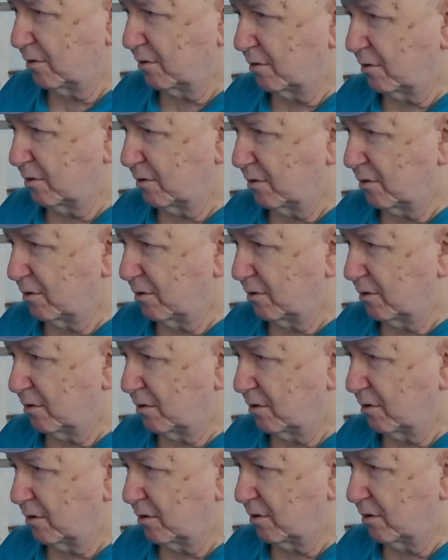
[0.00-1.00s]

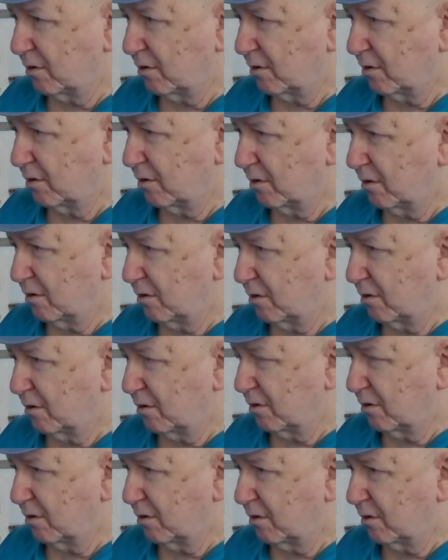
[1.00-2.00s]

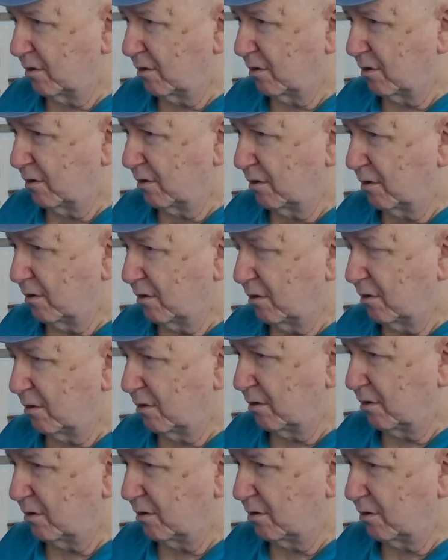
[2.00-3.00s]

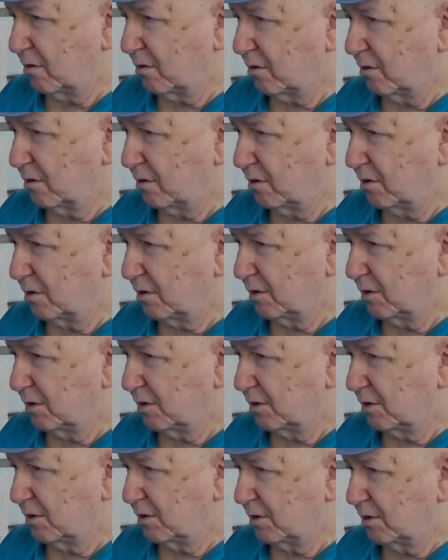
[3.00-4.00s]

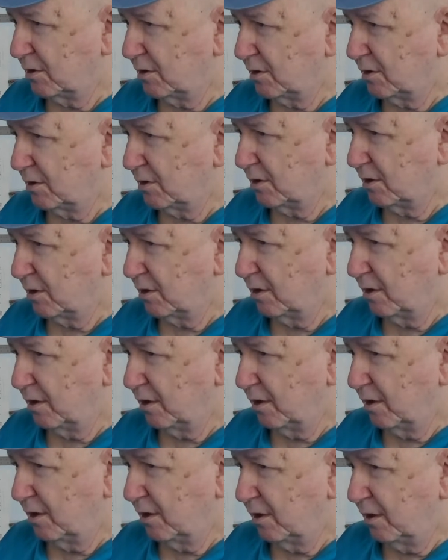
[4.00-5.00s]

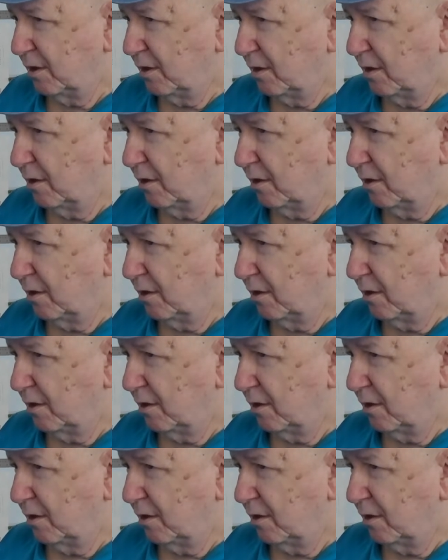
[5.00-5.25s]
(no one is talking)